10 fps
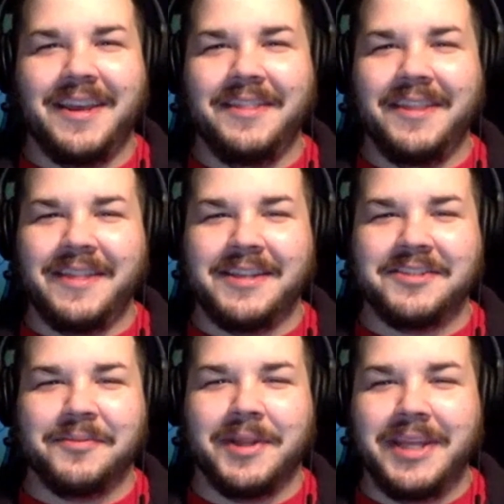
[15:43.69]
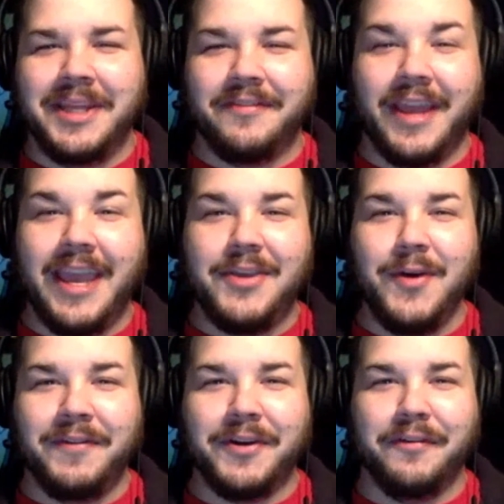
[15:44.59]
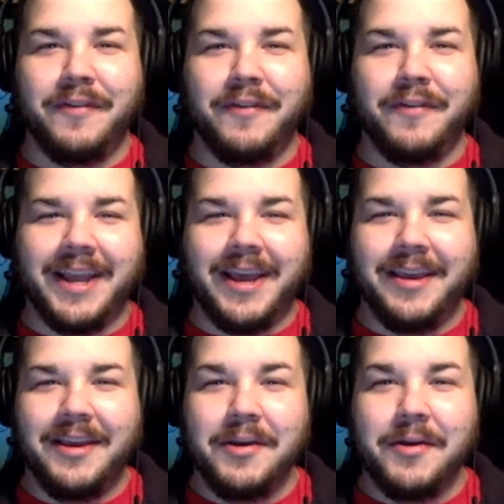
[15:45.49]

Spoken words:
They could think that is a relief. Like, hey, you have to go fight a guy.